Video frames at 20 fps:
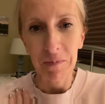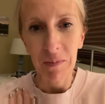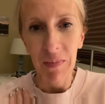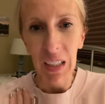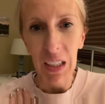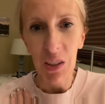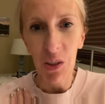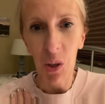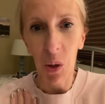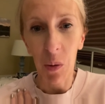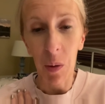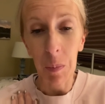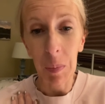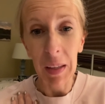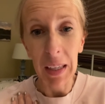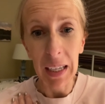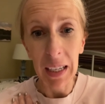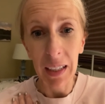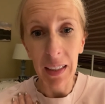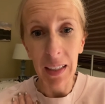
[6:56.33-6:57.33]
So the
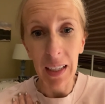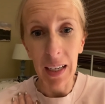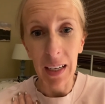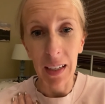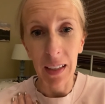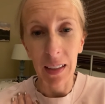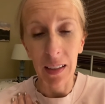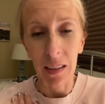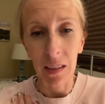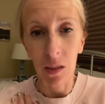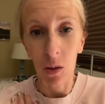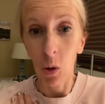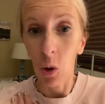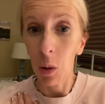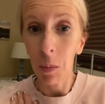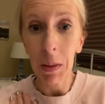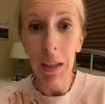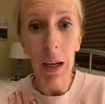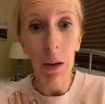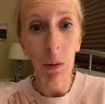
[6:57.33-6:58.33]
plan is,
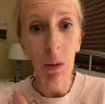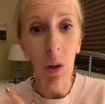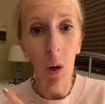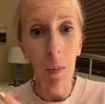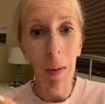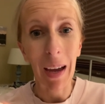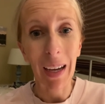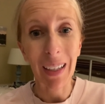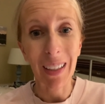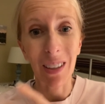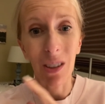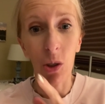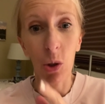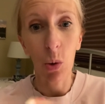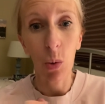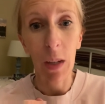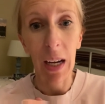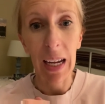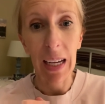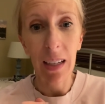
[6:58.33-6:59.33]
normally I would go back in
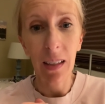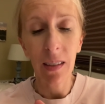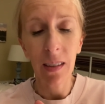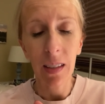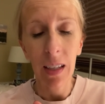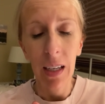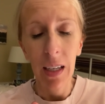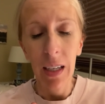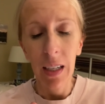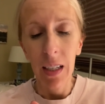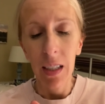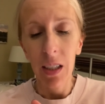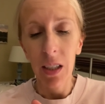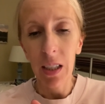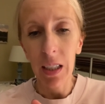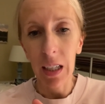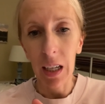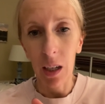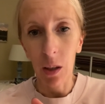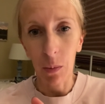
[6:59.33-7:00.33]
2 days
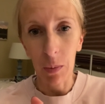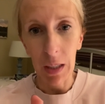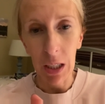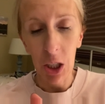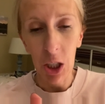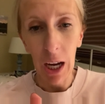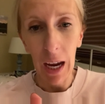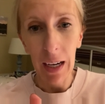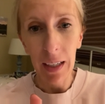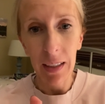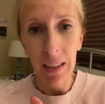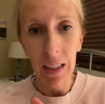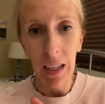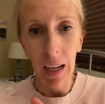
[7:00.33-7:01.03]
to get it rechecked.